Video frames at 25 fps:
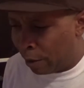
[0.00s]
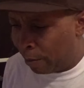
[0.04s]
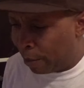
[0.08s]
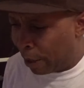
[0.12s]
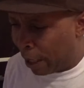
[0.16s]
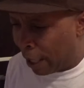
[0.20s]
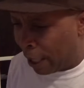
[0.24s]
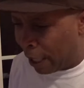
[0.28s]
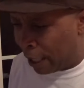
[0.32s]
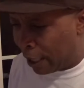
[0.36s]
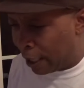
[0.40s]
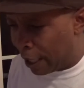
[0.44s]

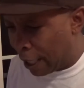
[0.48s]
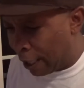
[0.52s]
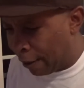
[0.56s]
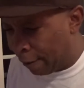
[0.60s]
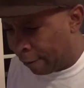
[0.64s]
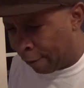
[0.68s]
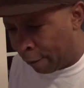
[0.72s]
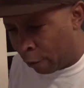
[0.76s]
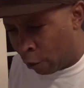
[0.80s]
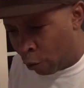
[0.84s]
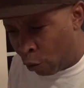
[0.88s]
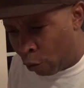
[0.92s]
paying their
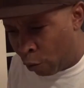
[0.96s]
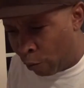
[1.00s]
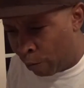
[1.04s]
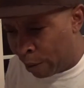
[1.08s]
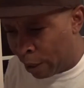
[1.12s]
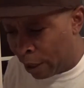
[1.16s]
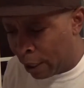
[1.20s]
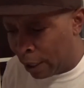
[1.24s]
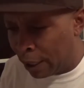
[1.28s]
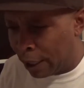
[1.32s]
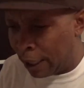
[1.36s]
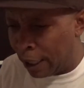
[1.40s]
food
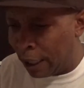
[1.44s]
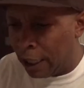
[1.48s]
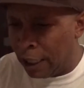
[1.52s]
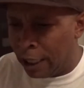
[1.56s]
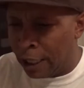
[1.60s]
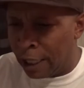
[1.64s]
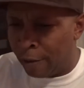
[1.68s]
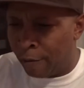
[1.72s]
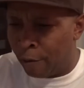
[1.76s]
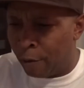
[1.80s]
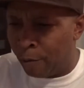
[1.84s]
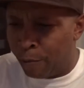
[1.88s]
bill, and he
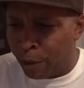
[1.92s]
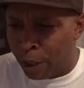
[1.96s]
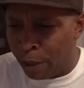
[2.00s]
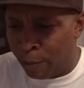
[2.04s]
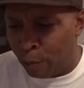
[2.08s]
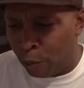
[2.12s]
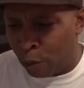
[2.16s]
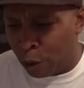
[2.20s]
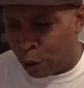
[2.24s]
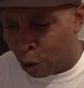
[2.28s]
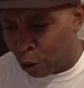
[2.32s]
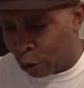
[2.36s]
giving
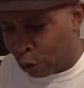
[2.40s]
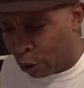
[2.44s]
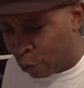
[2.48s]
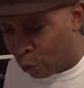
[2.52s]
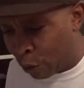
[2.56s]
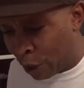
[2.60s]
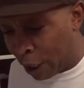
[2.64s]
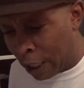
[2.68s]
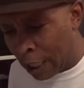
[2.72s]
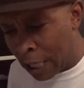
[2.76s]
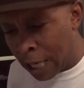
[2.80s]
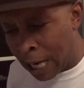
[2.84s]
people a little
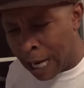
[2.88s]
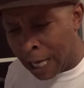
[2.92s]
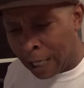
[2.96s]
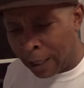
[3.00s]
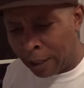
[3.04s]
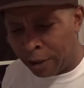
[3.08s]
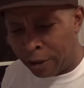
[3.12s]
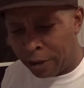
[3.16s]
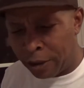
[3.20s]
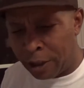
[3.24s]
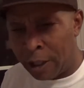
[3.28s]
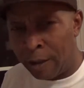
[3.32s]

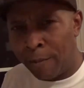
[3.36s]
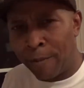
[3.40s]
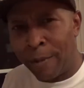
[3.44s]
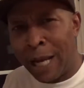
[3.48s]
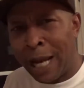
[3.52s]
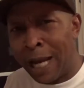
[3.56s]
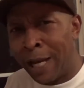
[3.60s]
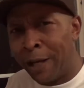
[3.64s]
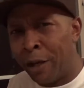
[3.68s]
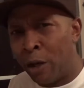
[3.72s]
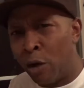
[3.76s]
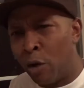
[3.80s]
$20 something.
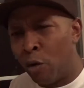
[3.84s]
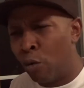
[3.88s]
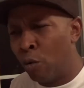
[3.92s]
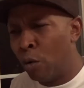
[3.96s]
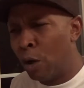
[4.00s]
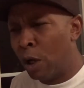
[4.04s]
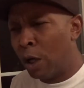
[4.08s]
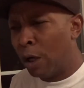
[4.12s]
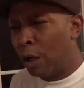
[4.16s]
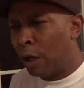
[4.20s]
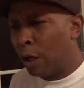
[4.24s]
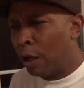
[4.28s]
I
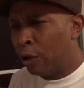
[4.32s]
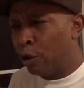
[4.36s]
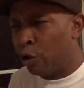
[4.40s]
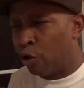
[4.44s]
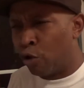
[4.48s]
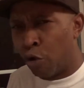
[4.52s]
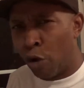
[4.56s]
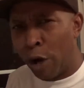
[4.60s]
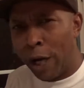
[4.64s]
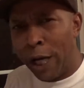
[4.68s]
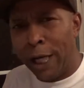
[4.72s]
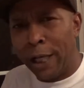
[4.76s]
know
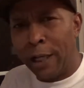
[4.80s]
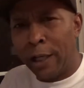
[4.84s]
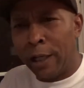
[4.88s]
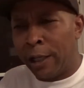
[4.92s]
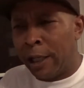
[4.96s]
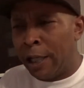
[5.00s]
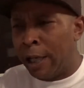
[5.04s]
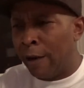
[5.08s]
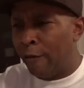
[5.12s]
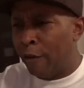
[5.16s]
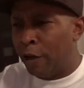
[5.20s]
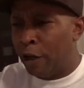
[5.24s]

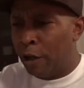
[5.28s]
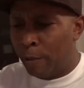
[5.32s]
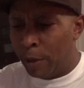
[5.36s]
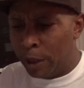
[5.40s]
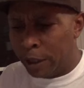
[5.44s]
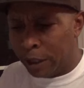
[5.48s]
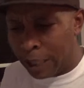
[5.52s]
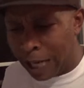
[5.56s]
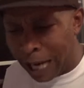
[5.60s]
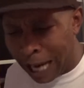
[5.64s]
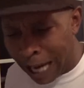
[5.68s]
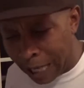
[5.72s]
Drake giving them
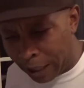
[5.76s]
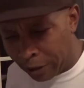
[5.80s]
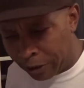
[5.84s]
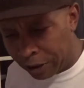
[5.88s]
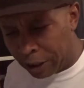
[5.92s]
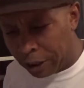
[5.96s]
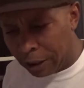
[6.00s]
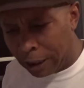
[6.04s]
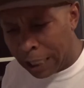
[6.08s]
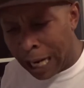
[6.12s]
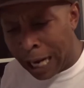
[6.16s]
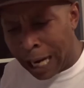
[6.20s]

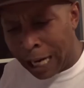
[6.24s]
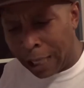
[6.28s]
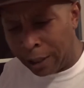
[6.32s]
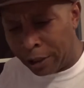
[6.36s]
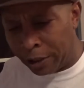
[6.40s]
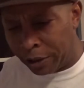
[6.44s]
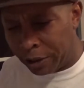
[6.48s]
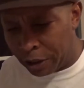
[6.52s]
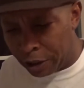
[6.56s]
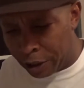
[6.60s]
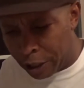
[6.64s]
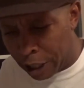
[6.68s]

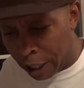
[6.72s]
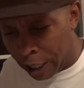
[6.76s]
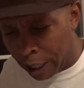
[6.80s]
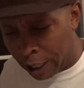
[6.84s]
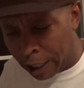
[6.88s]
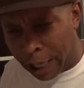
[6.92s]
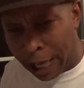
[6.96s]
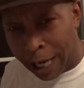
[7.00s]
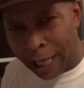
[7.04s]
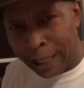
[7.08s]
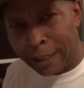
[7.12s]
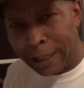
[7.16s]
$1,000 and
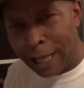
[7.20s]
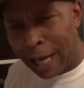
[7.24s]
nothing like